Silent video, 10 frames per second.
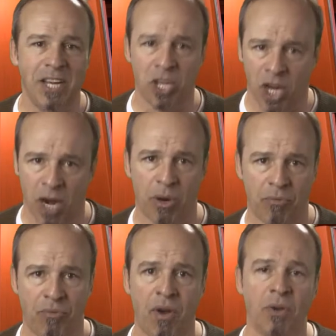in
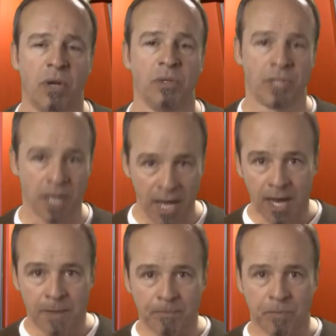current photos.
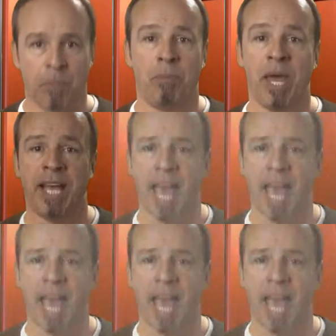The big,